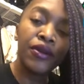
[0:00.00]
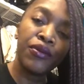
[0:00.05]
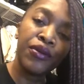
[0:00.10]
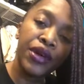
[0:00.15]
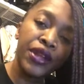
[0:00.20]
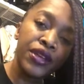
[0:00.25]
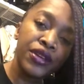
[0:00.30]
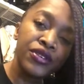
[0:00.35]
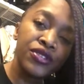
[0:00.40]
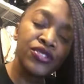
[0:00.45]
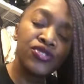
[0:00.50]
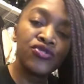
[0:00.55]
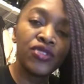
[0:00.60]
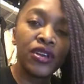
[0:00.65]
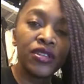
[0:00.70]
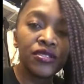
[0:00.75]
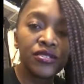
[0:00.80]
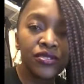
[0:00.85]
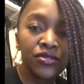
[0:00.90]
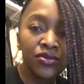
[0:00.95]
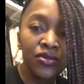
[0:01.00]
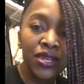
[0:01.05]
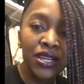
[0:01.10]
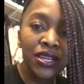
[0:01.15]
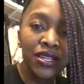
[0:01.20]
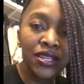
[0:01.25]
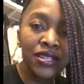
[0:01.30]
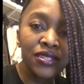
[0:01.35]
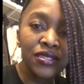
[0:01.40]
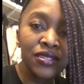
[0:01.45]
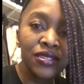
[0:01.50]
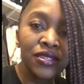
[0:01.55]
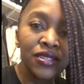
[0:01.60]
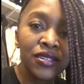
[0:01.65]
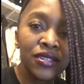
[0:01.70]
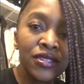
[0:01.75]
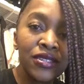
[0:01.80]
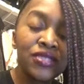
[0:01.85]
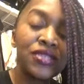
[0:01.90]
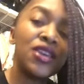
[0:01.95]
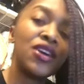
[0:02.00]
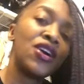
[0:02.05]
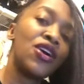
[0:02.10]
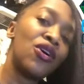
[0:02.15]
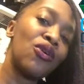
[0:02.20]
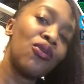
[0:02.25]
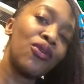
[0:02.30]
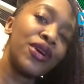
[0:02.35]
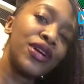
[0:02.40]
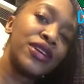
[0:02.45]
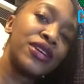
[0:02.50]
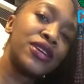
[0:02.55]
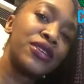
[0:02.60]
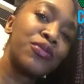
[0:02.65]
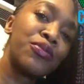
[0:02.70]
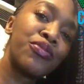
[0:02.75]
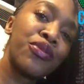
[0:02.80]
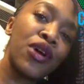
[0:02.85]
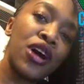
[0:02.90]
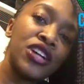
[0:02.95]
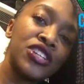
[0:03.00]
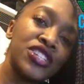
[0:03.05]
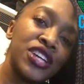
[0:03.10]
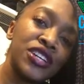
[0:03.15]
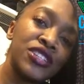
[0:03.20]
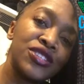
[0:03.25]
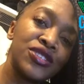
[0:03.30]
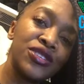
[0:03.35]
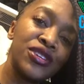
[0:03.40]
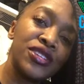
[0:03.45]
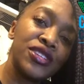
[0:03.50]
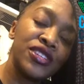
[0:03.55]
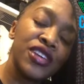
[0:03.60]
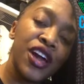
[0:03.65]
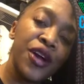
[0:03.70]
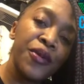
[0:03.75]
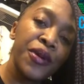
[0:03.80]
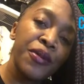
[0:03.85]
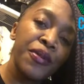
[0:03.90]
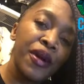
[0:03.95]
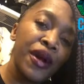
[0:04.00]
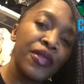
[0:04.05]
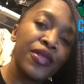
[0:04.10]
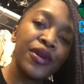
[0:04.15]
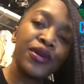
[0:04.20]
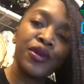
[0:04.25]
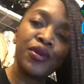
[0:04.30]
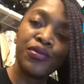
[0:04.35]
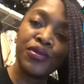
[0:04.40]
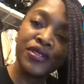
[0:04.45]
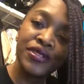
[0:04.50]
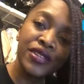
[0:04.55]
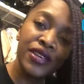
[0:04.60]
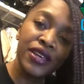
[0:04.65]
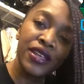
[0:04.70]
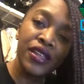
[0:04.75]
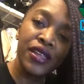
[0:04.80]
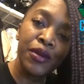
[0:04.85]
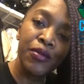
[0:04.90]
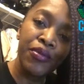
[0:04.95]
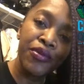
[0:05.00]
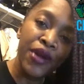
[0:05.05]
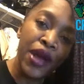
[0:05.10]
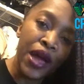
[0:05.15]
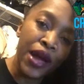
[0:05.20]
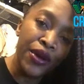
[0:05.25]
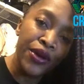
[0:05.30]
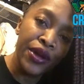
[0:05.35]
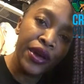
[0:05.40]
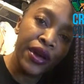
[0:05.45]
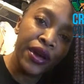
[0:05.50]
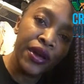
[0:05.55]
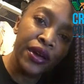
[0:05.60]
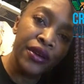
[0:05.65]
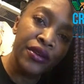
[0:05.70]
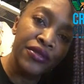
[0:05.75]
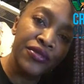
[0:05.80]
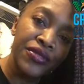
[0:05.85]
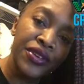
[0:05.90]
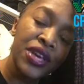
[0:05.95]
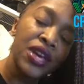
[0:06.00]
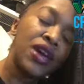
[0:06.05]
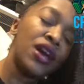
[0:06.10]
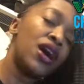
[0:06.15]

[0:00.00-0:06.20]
What are your strengths and weaknesses? What are the projects you can tell me about that you're particularly proud of?